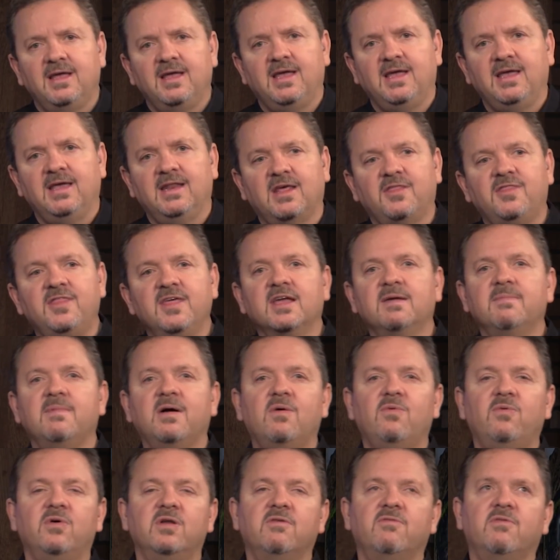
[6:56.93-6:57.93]
And I think
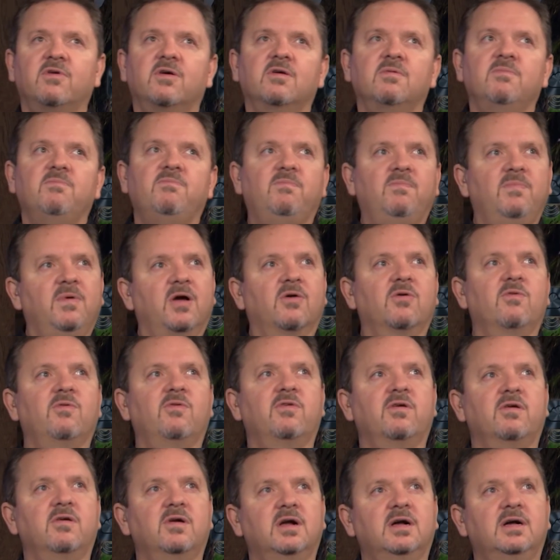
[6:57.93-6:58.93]
about one of our,
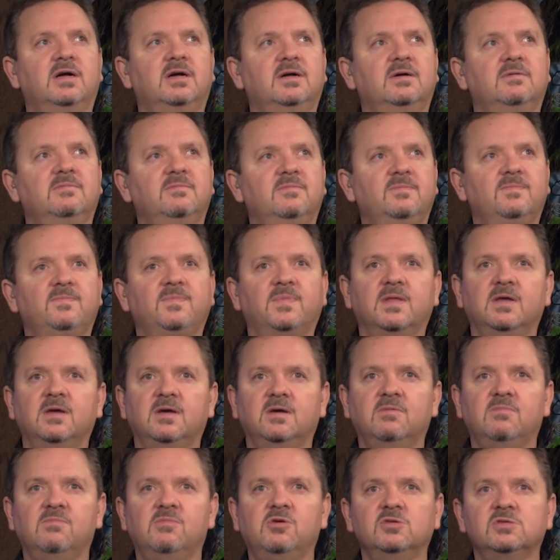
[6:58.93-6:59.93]
our uh,
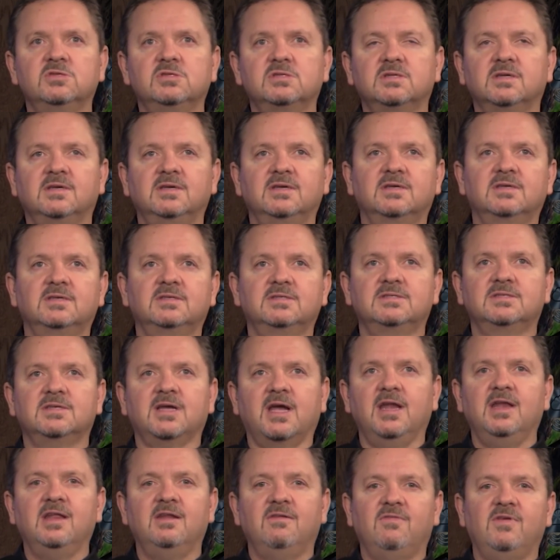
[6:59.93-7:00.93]
most
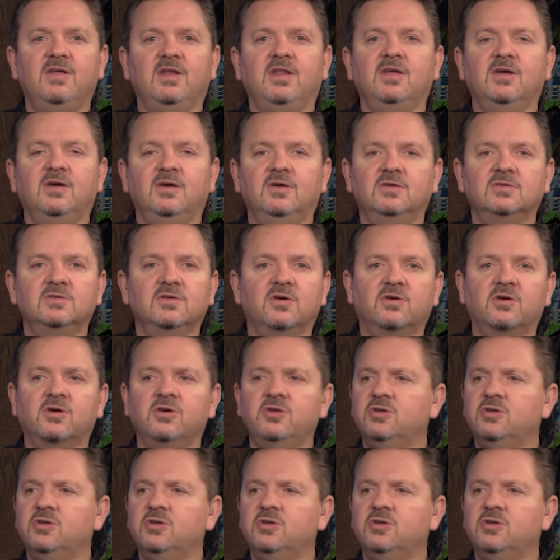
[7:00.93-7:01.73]
excited videos on our